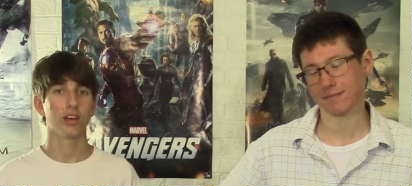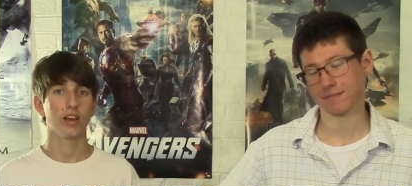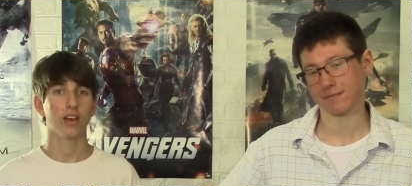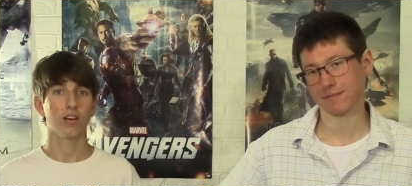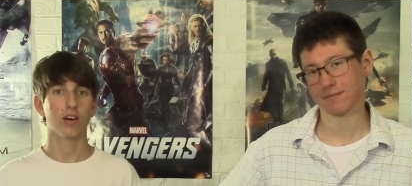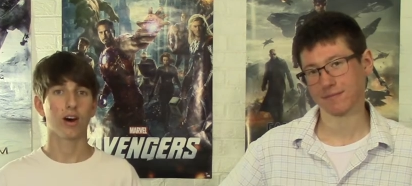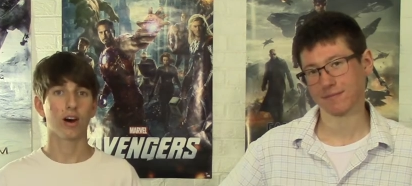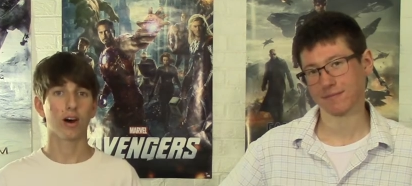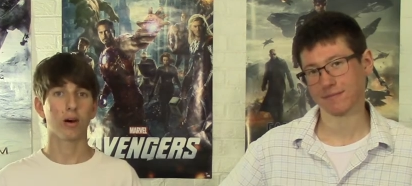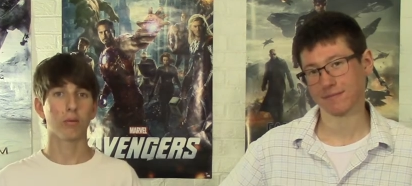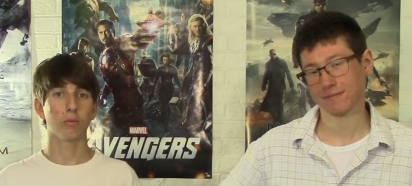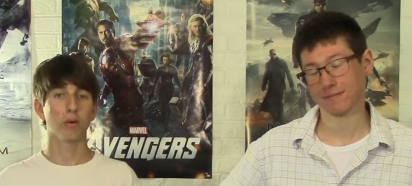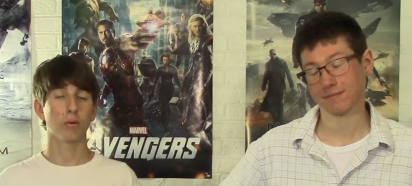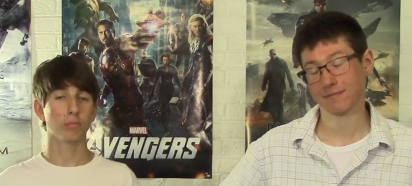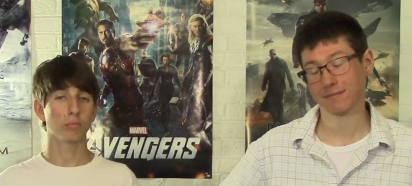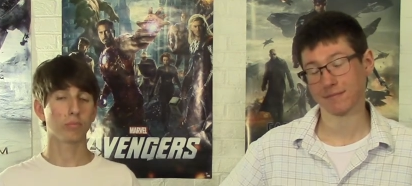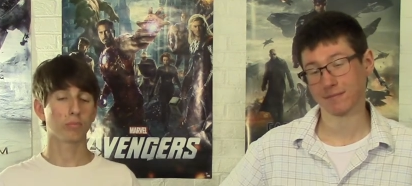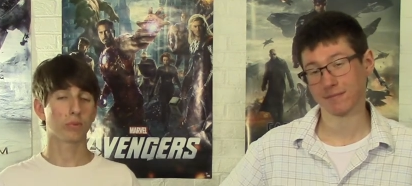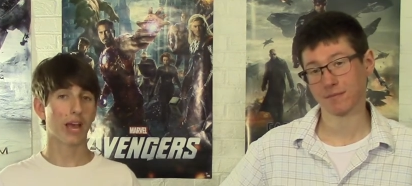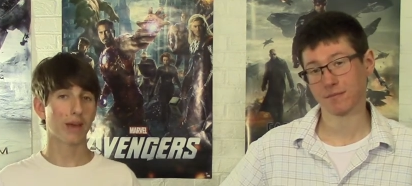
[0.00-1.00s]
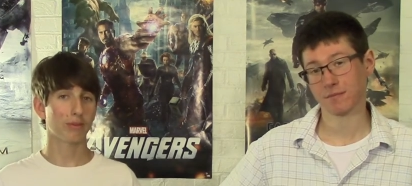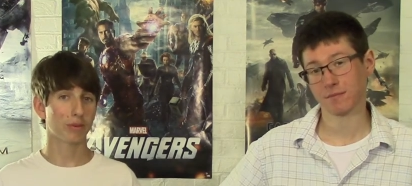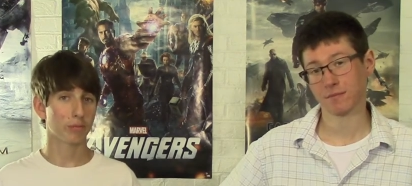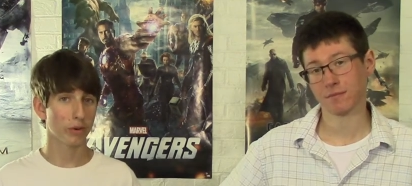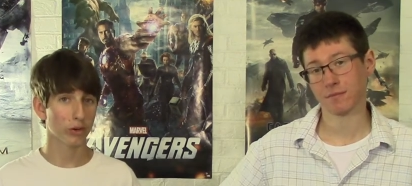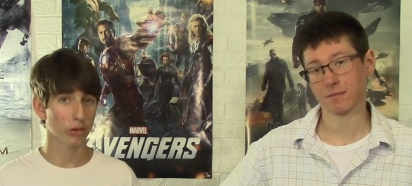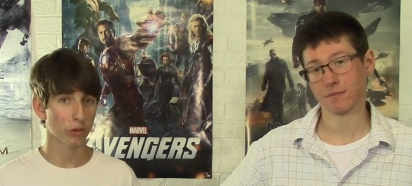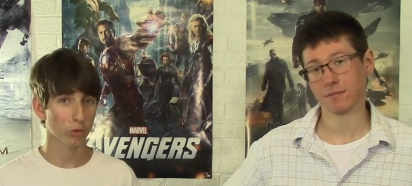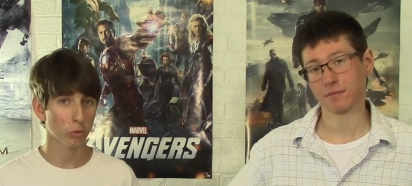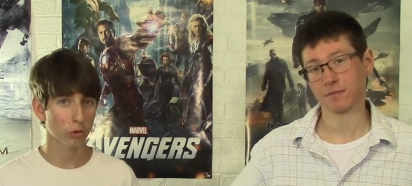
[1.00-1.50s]
Speaker 1: um, Captain
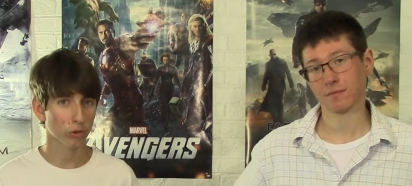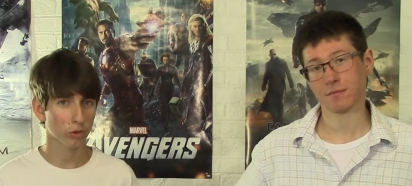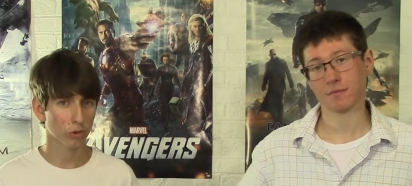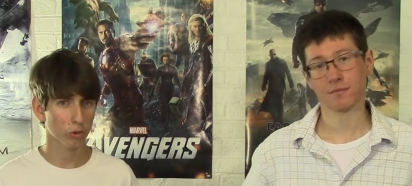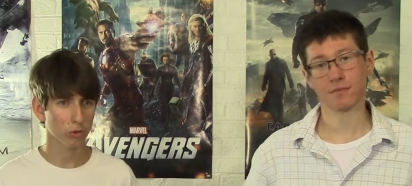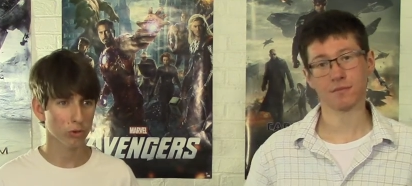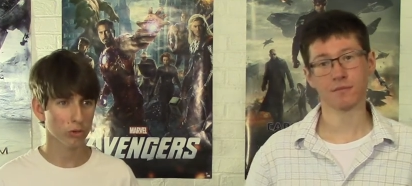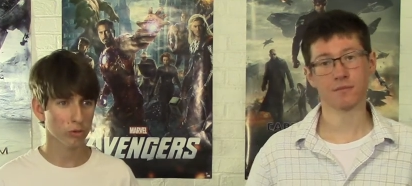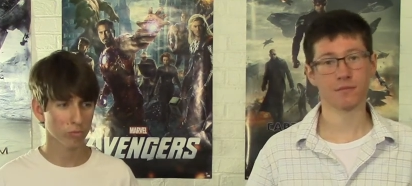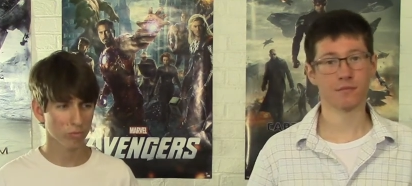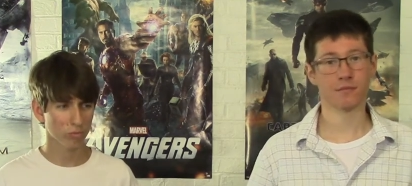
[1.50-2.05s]
America: The Winter Soldier,